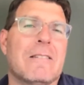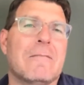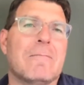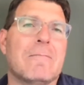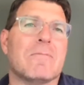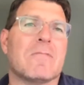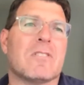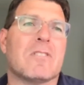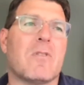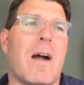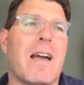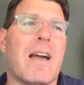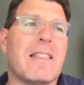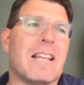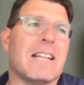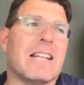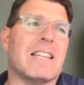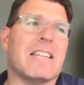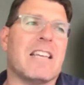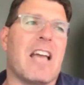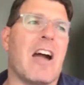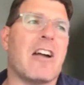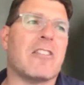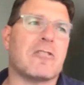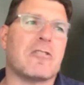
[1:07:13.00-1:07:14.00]
So I think
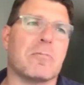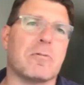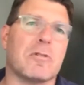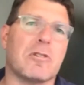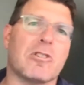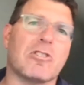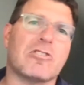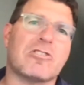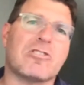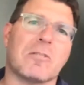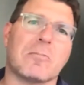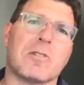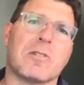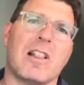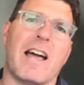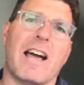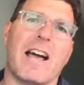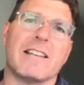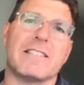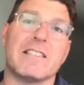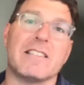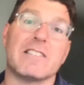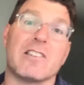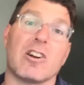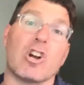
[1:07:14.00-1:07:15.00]
the entrepreneurship
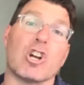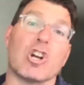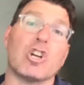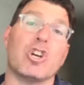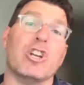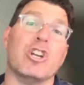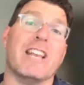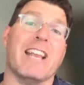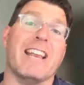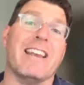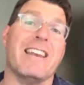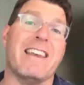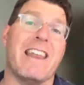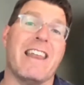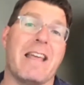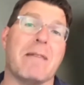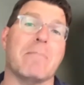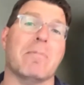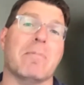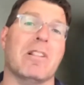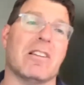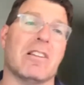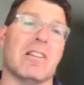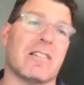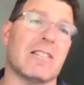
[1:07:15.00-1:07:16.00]
classes are a good
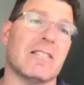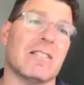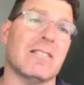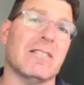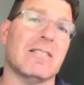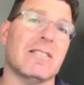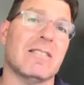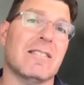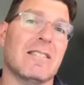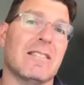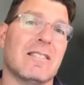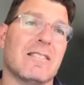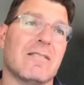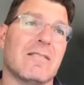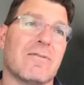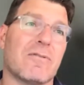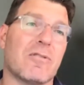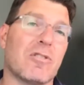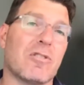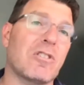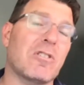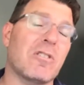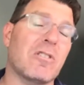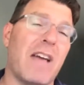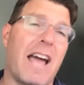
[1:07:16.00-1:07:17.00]
enabler
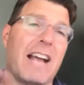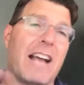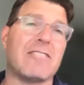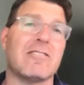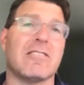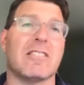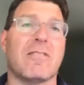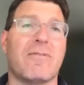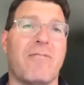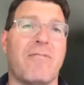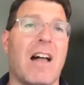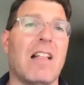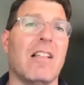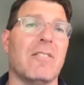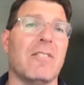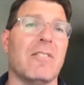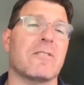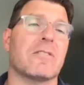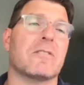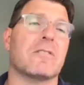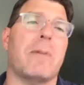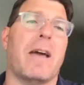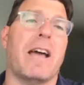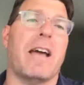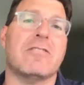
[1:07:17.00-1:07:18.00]
for you to actually follow
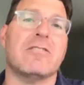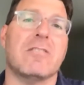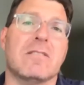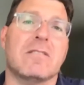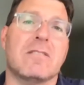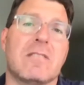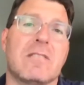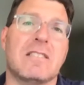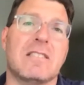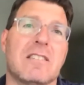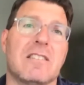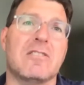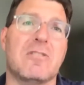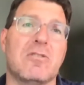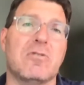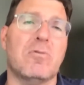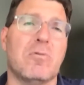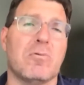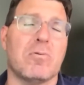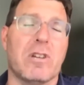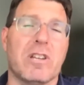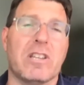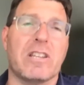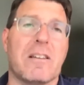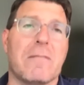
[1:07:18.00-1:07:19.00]
those passions and to
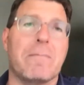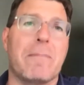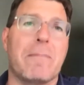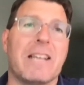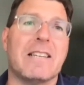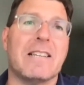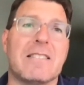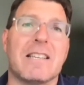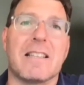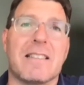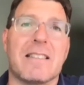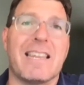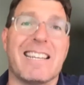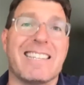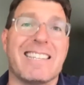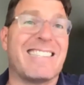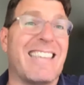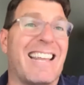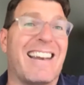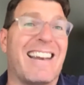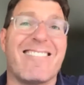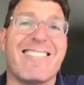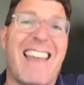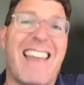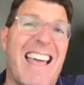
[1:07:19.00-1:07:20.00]
do really amazing things
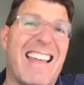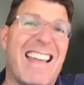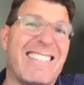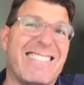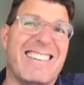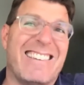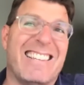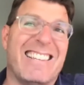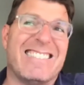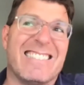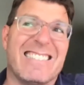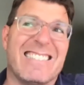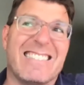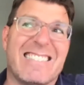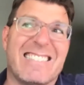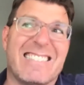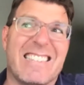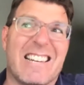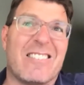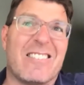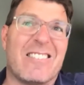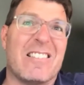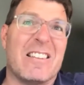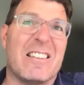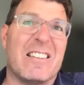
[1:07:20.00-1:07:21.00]
that are not
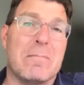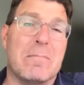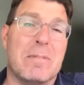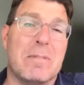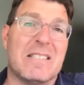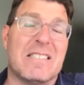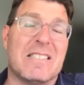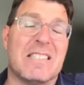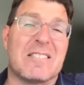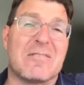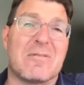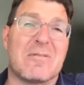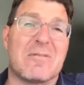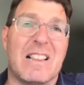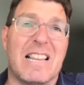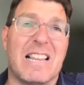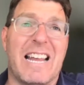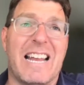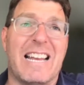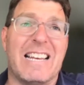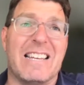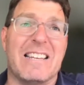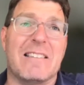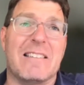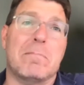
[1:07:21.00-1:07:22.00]
necessarily business
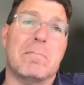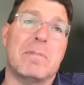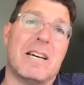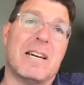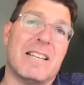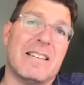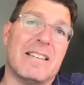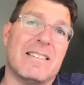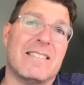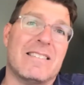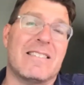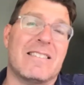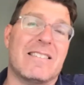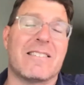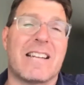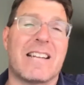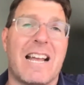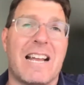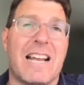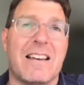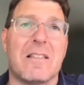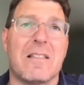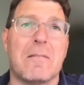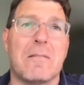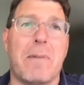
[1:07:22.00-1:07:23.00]
related, but they're
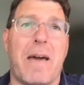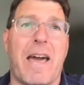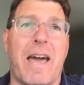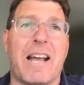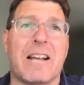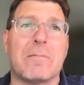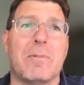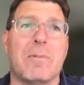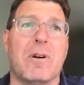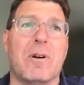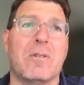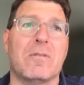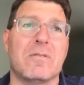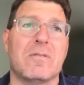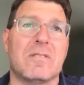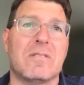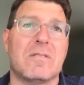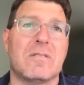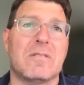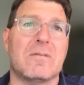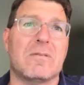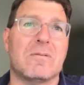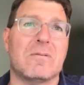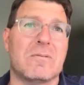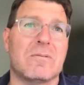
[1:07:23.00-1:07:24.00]
kind of the backbone
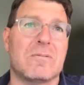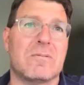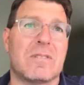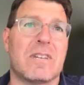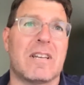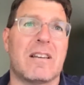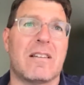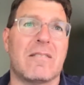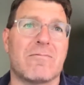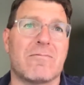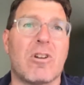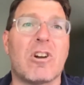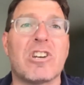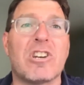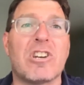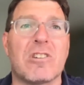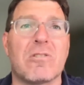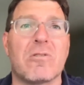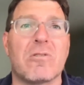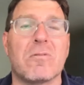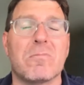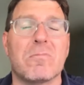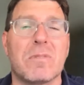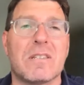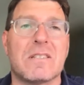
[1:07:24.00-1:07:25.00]
to kind of running
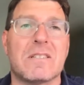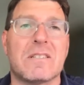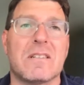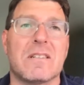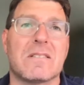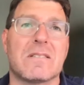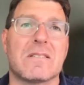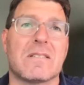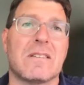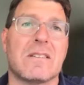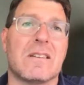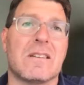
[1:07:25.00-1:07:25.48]
your own business.